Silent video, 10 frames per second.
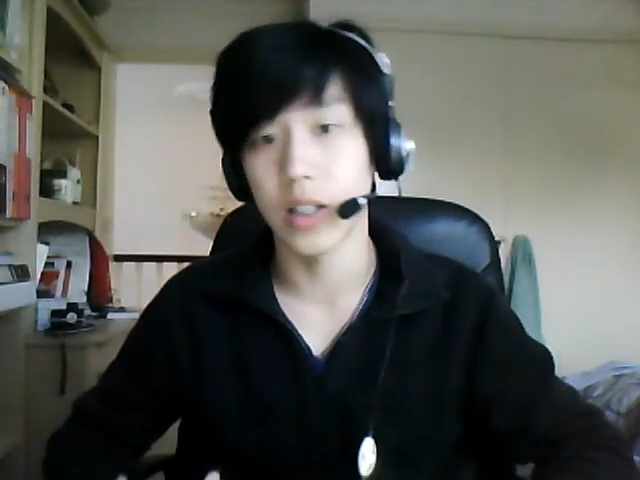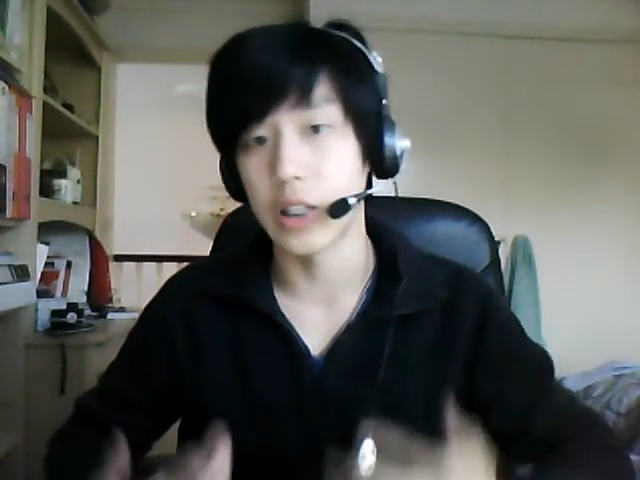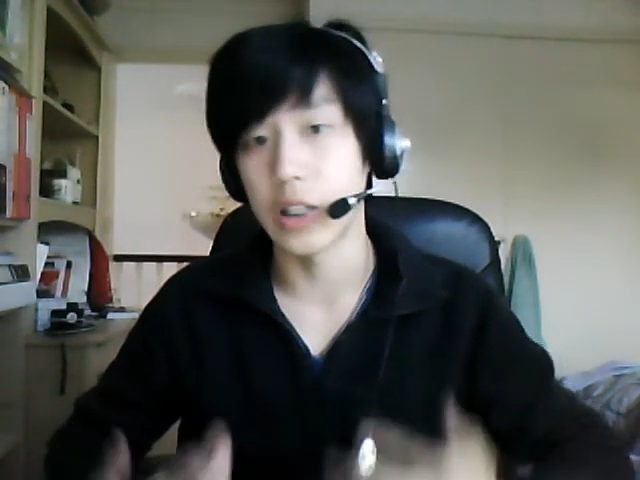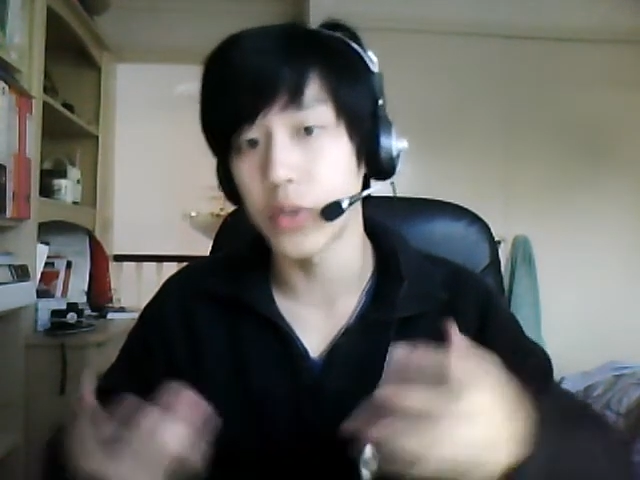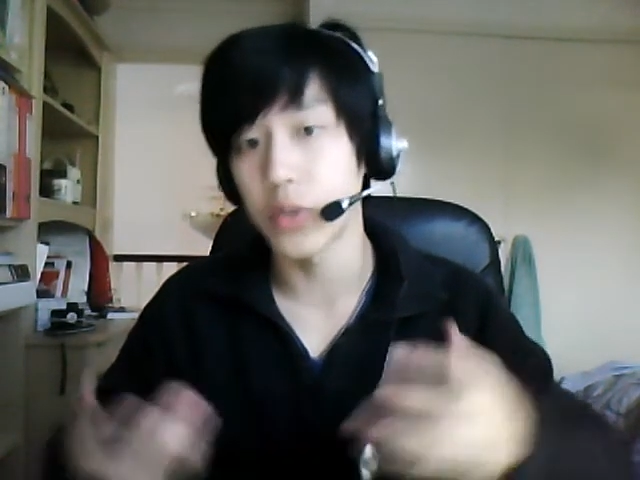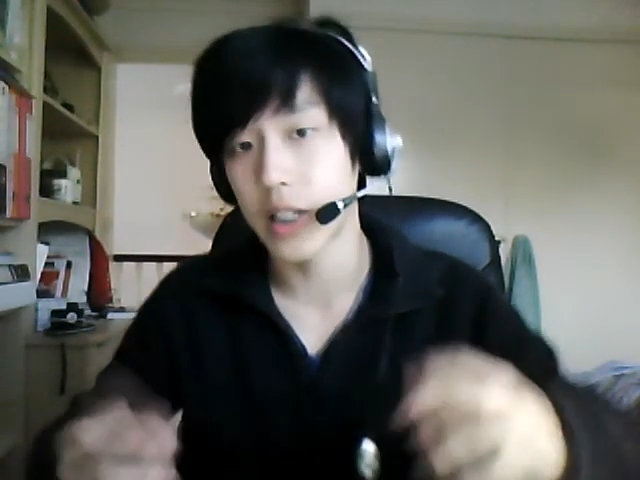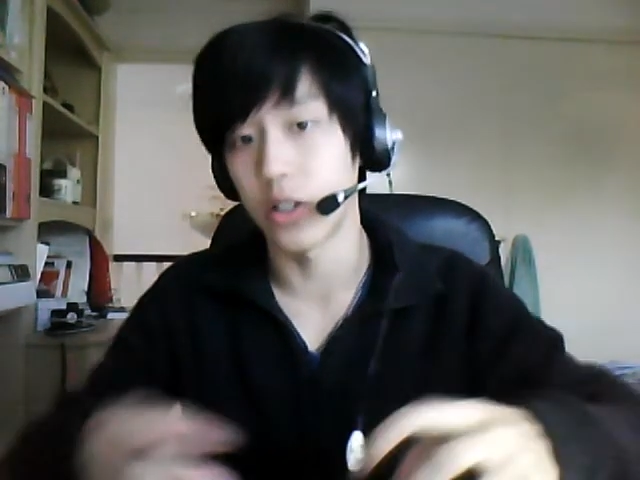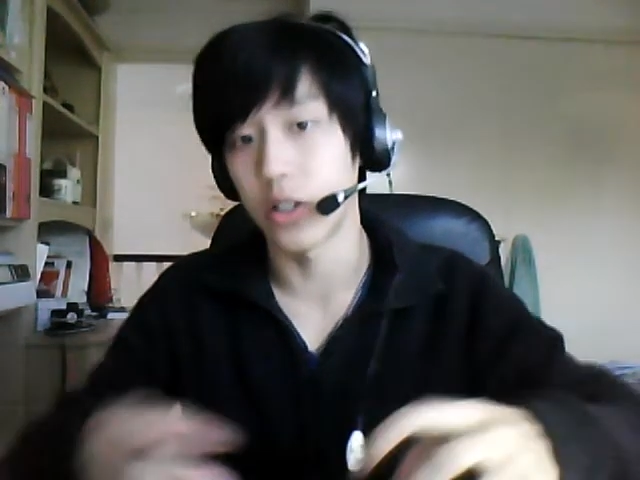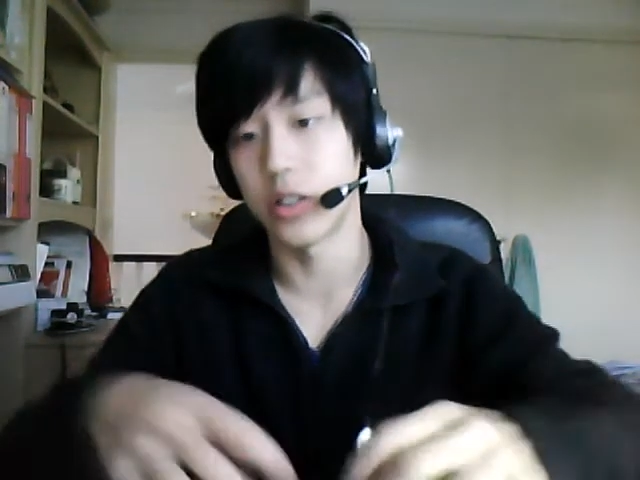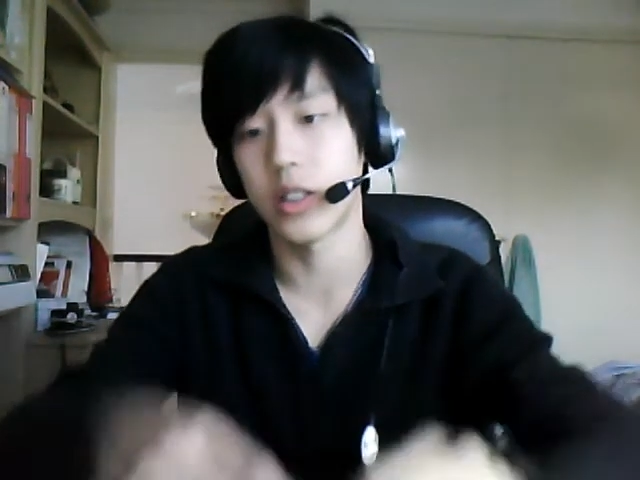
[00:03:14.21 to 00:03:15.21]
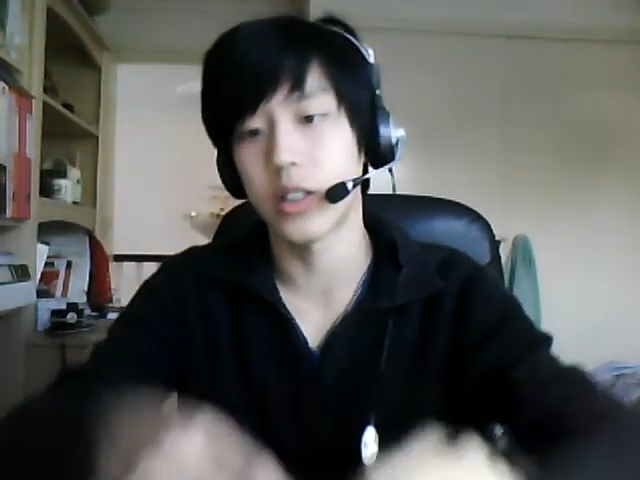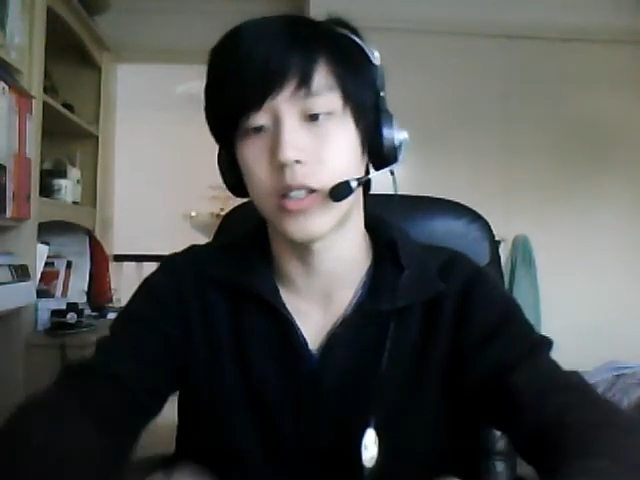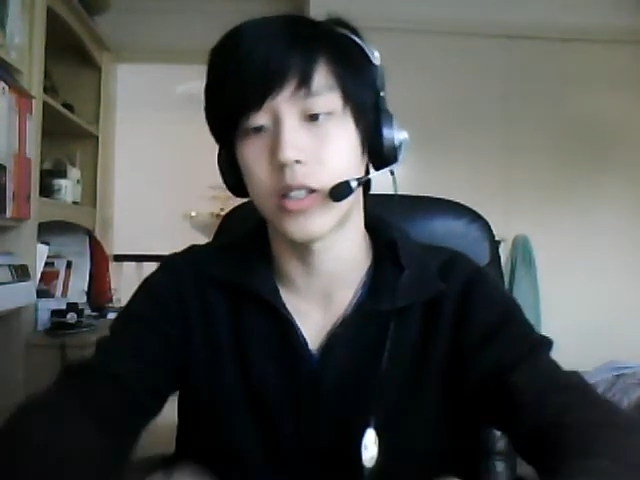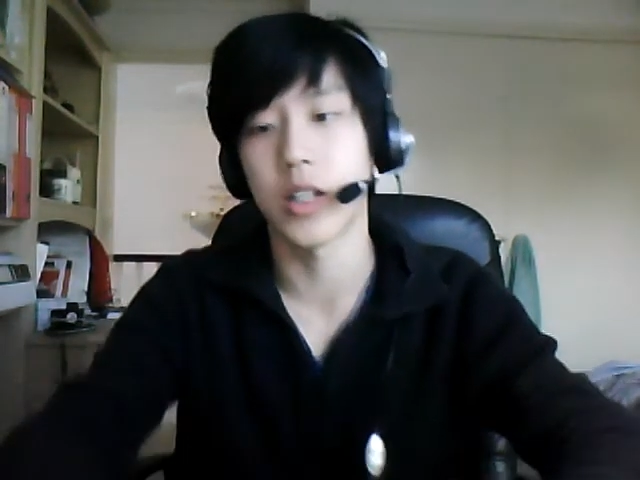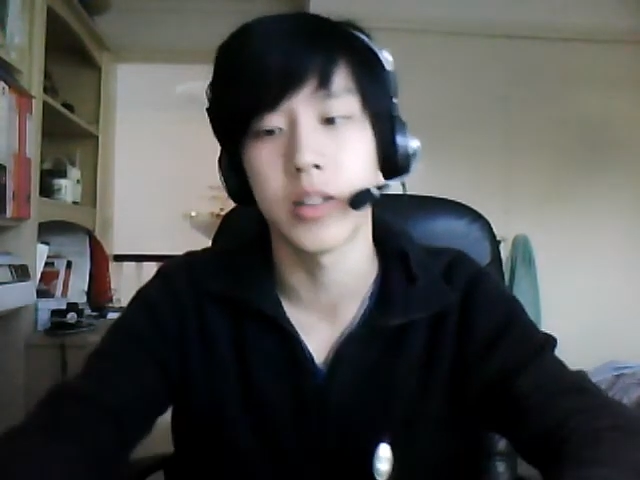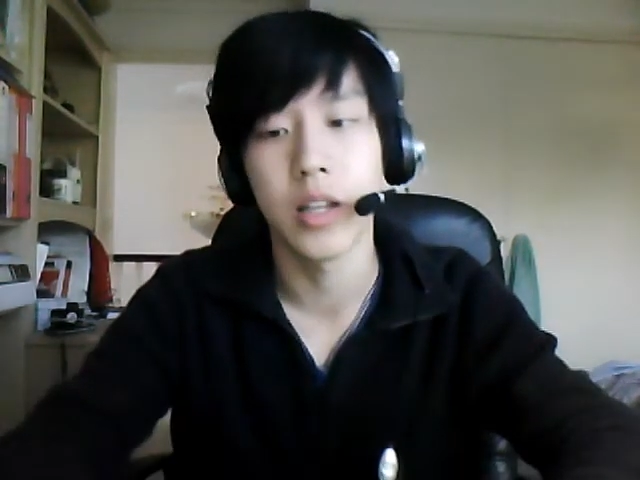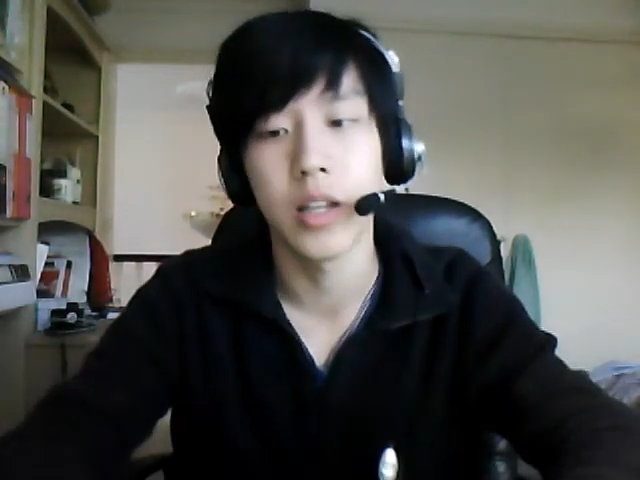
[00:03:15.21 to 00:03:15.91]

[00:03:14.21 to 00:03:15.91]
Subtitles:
Newer technologies such as